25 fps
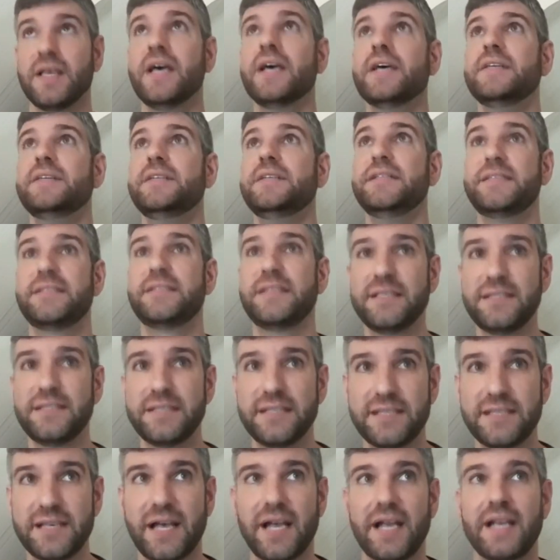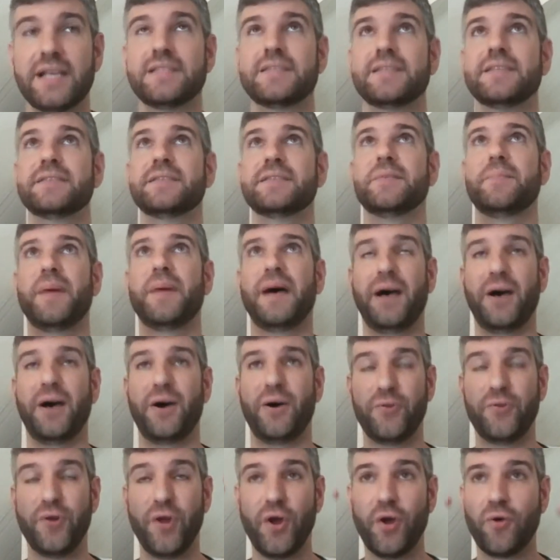Desensitize is
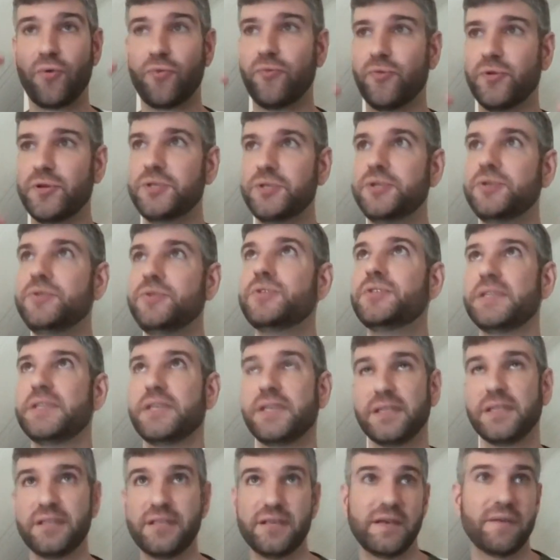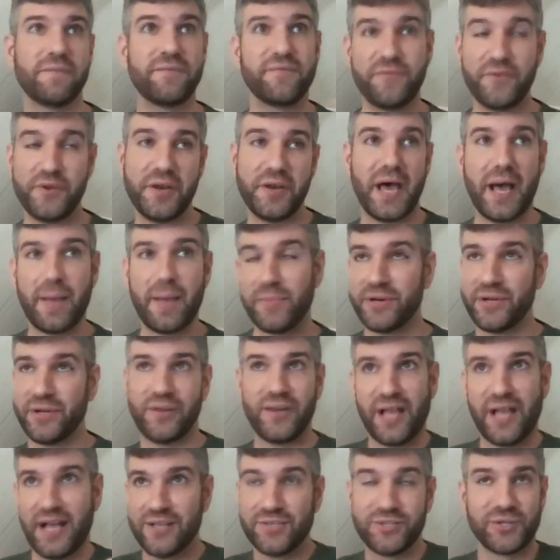about reducing the
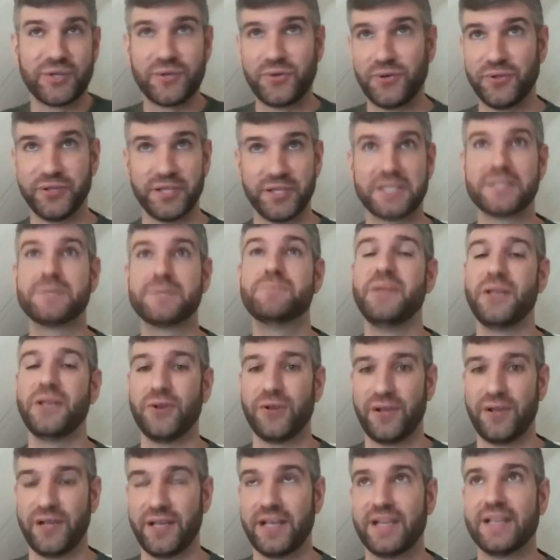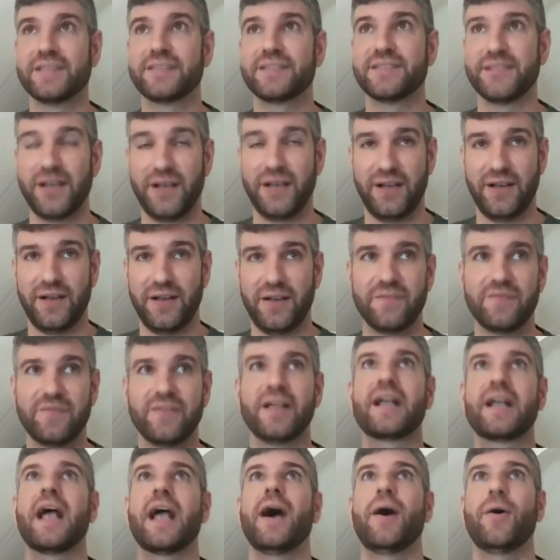phenomenological experience of
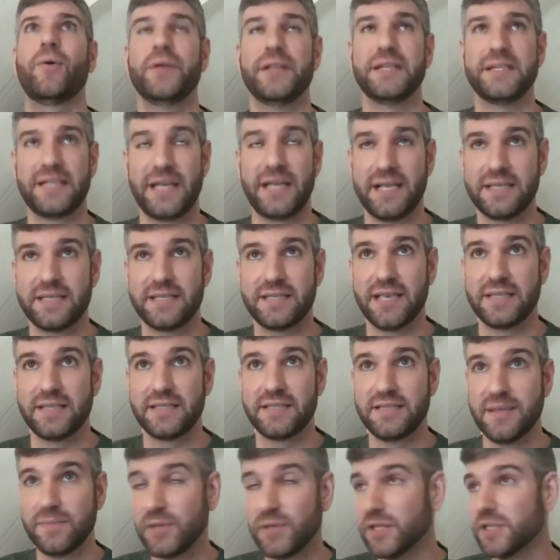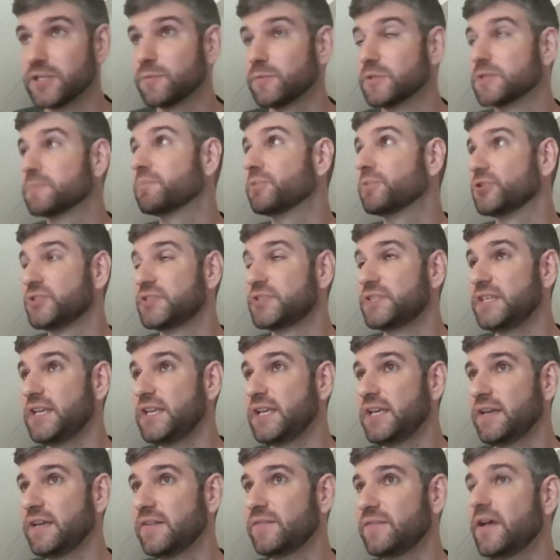like how intense that stimulus was
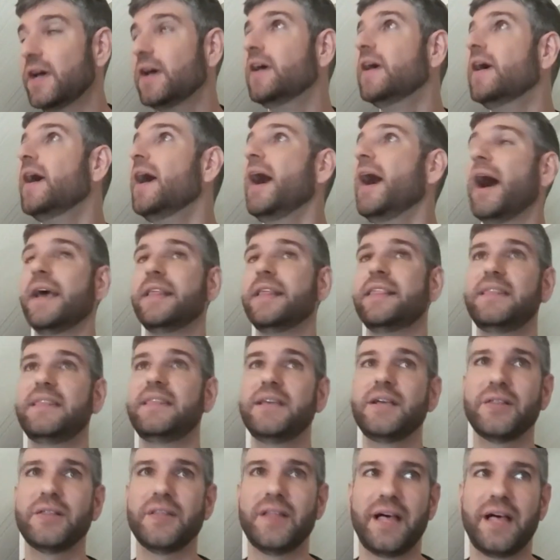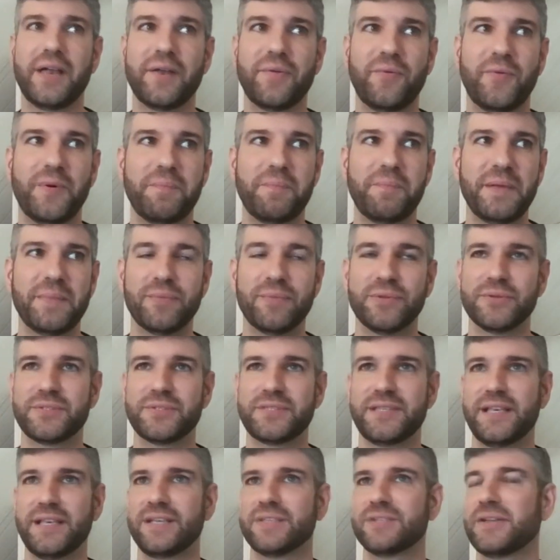perceived. I think a lot of what people are
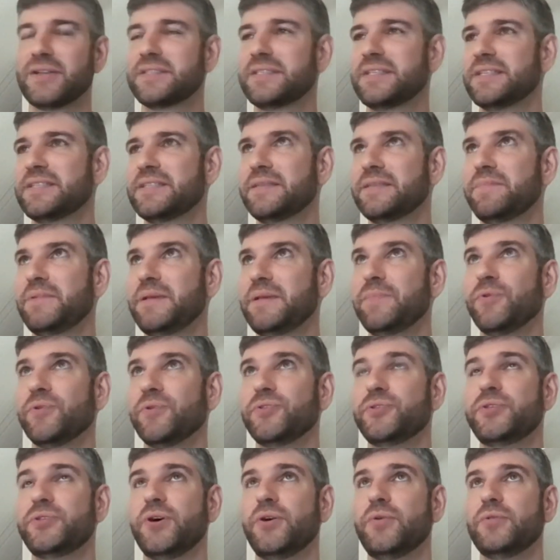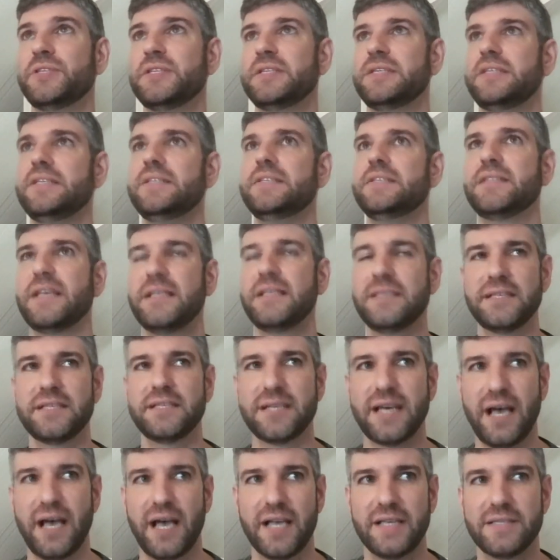saying is autistic people don't
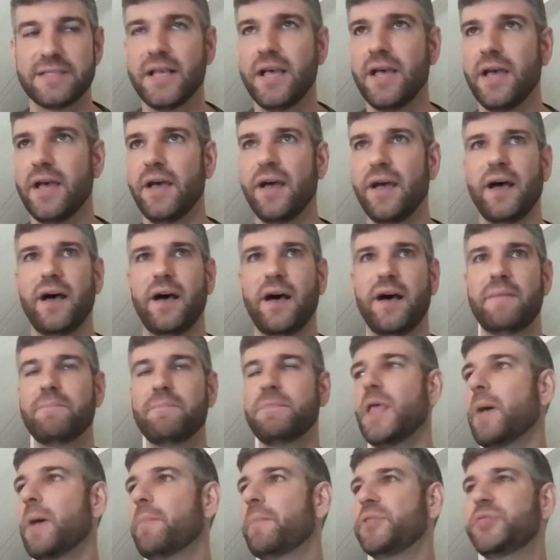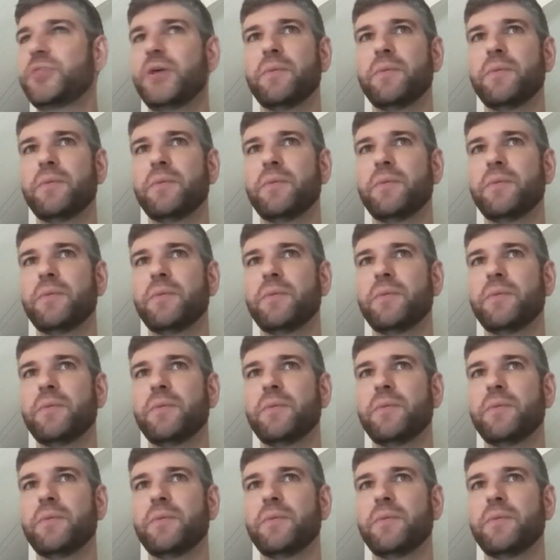desensitize, but they're